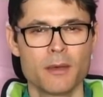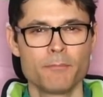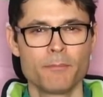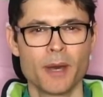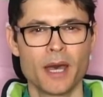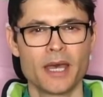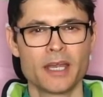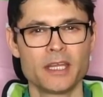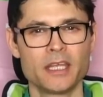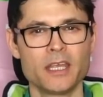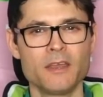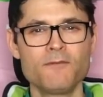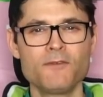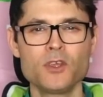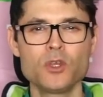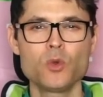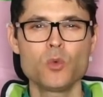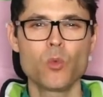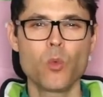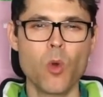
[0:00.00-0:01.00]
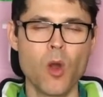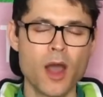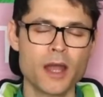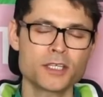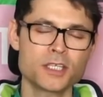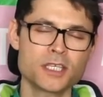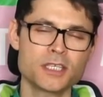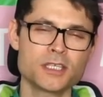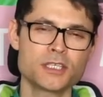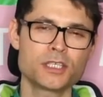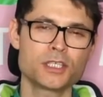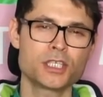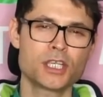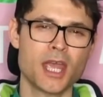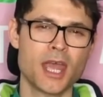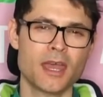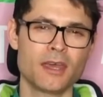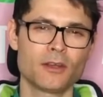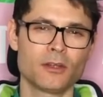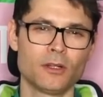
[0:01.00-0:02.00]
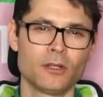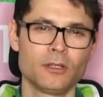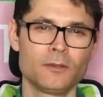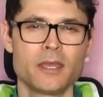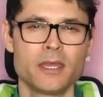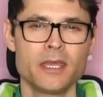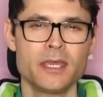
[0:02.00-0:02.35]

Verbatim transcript: but if you watch his channel,